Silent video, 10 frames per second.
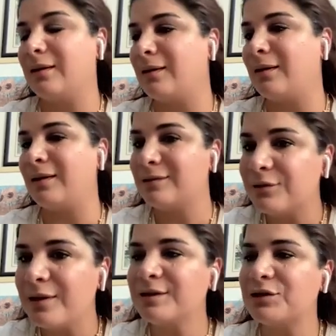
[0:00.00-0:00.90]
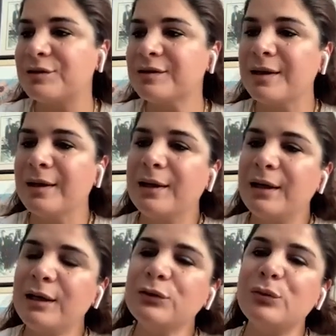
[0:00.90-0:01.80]
interactions
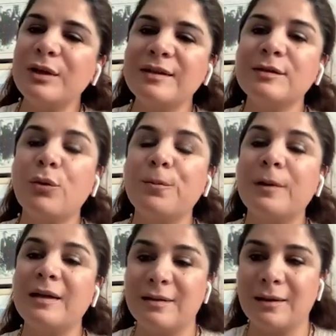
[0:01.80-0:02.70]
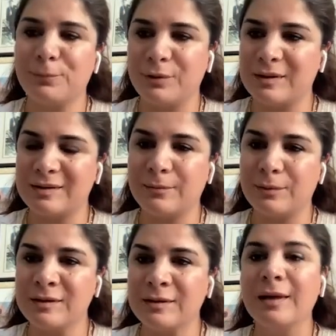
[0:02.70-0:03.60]
into its operating
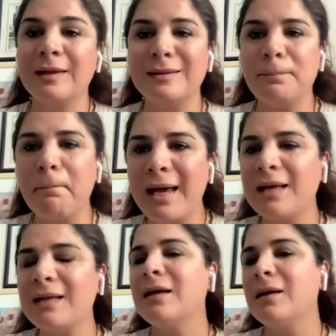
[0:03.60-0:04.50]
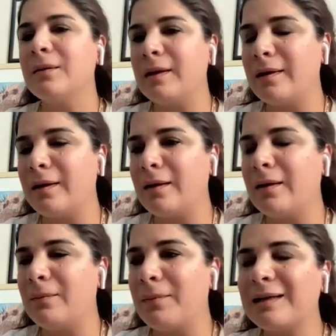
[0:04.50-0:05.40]
principles. The main
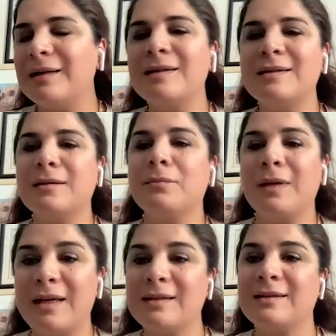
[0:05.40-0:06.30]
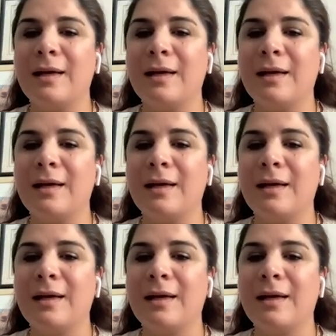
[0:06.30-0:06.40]
mechanism is